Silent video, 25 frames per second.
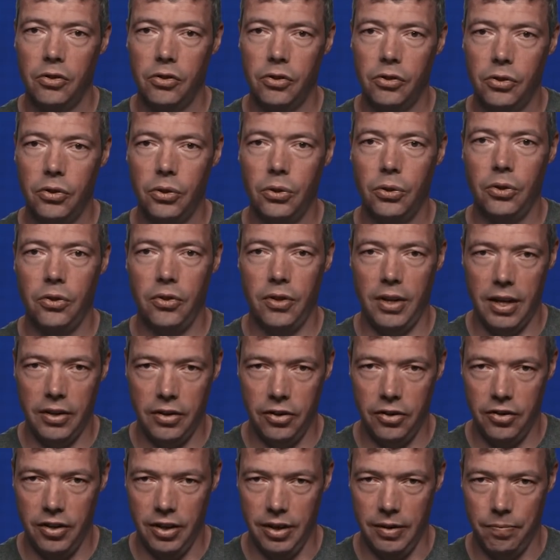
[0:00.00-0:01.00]
stores
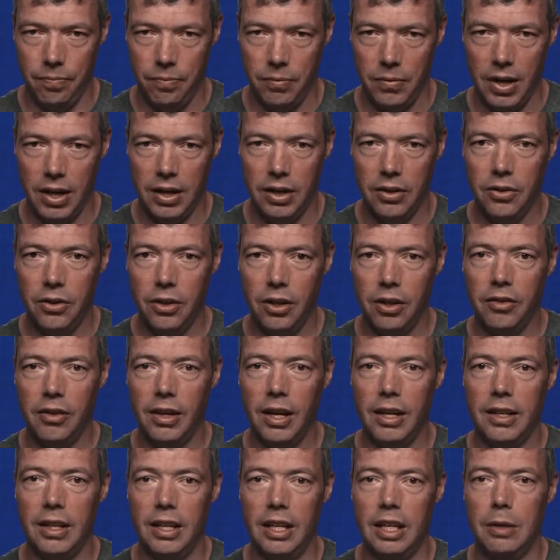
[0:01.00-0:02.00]
energy, and it does
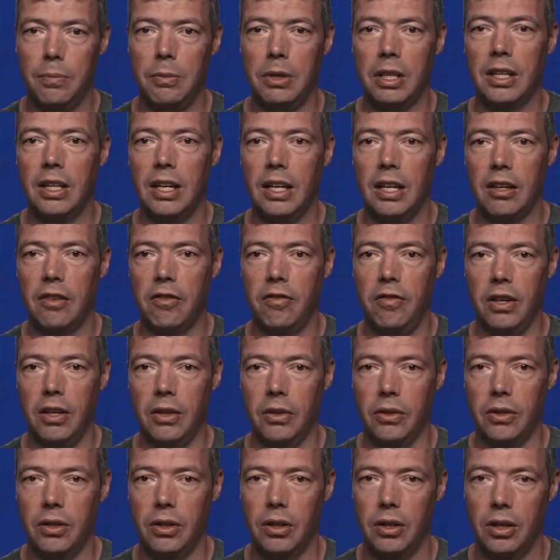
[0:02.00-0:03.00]
that in the magnetic
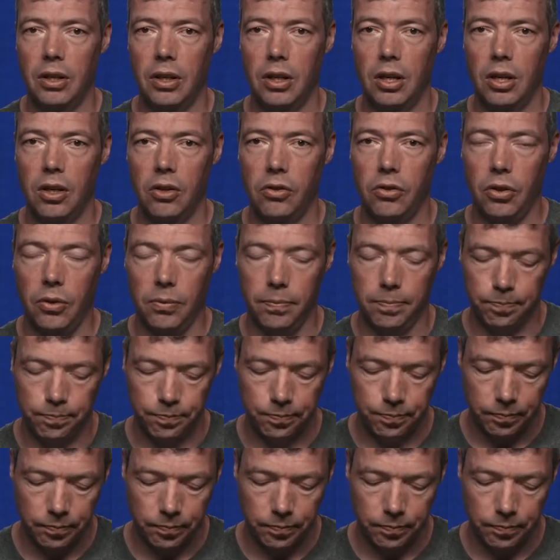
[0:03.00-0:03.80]
field. So